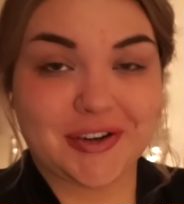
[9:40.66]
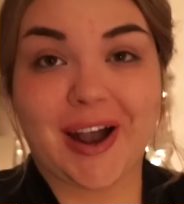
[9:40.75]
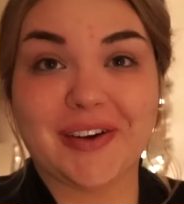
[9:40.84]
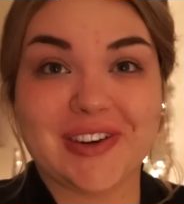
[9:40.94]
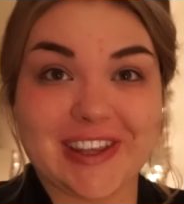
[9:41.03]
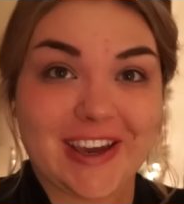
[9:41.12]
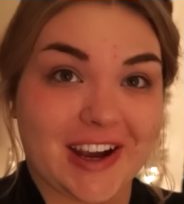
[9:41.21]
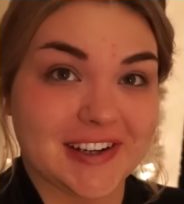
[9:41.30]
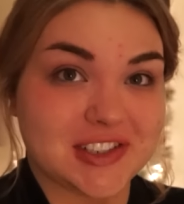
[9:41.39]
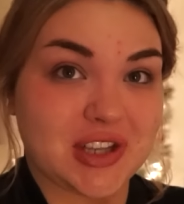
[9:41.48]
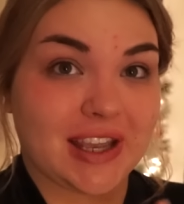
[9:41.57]
to try really
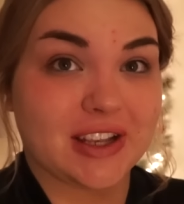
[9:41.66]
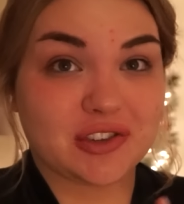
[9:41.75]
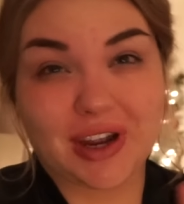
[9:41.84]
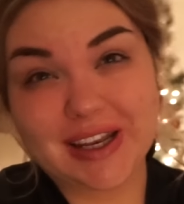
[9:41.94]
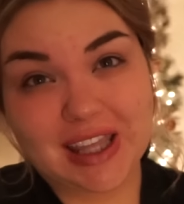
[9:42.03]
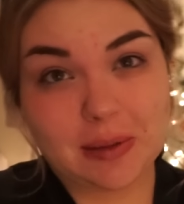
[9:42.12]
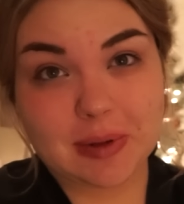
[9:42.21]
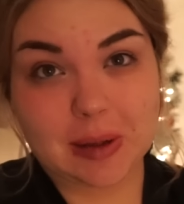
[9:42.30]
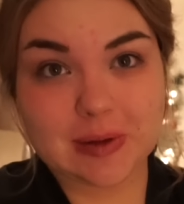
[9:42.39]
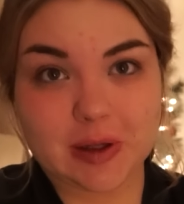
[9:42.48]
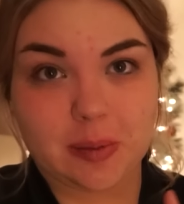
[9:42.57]
hard to try, try to keep it
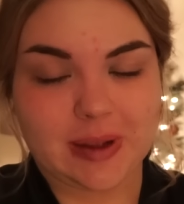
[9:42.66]
up a little